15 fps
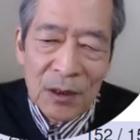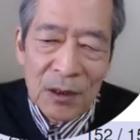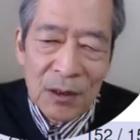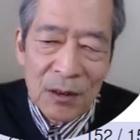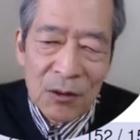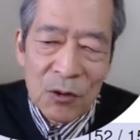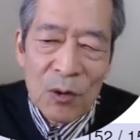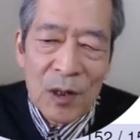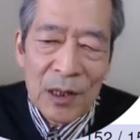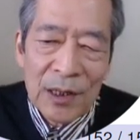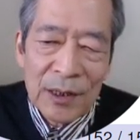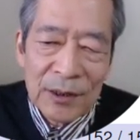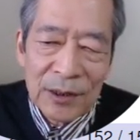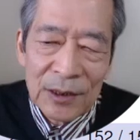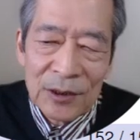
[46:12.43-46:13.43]
or the
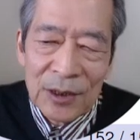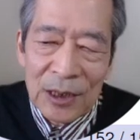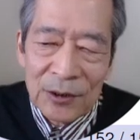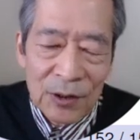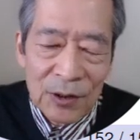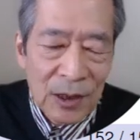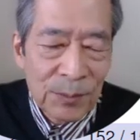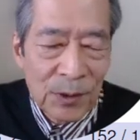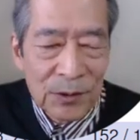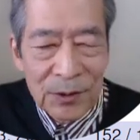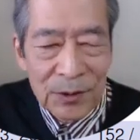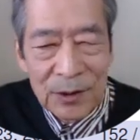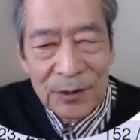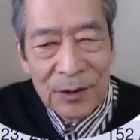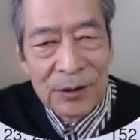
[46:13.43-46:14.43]
induction
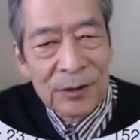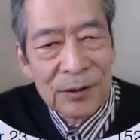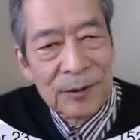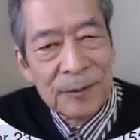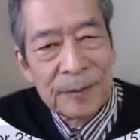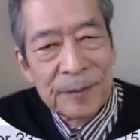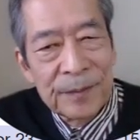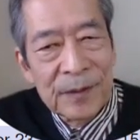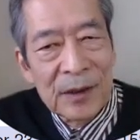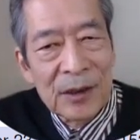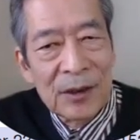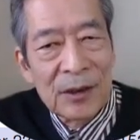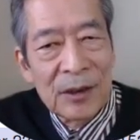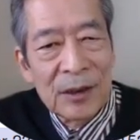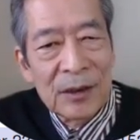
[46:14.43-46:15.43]
hypothesis.
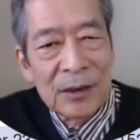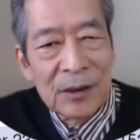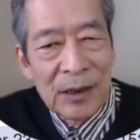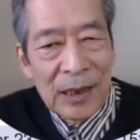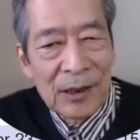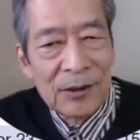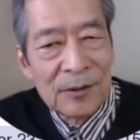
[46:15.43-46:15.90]
Right?